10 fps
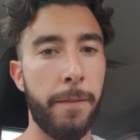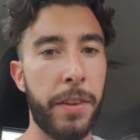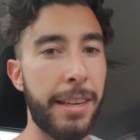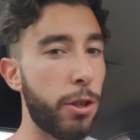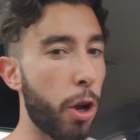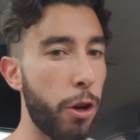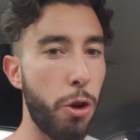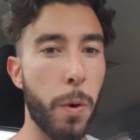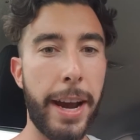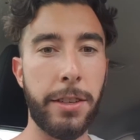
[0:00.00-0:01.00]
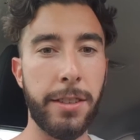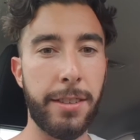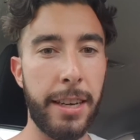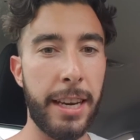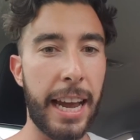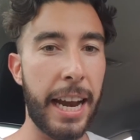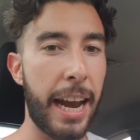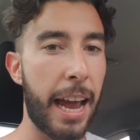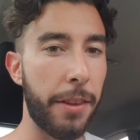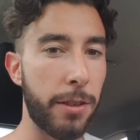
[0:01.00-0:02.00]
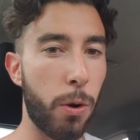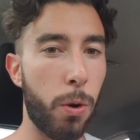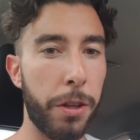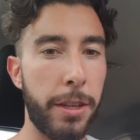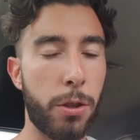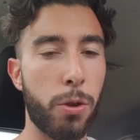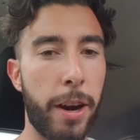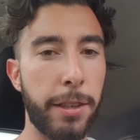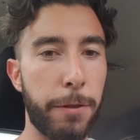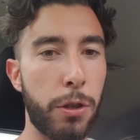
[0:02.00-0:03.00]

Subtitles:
He's got a new agency, and now there's all these transfer